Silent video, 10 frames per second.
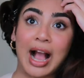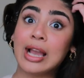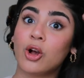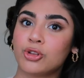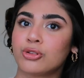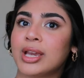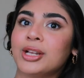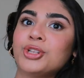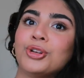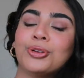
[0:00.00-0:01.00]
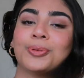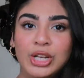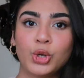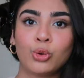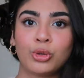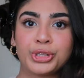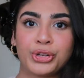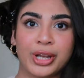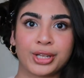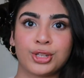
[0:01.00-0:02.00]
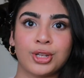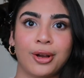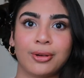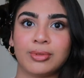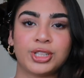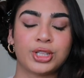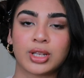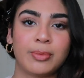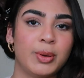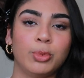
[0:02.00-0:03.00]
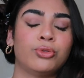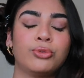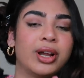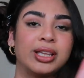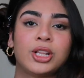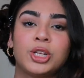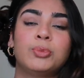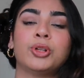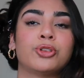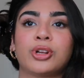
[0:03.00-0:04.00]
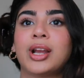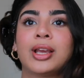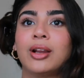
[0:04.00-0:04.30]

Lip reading: I also can't do cool tricks, so it's just going to be regular blow-dried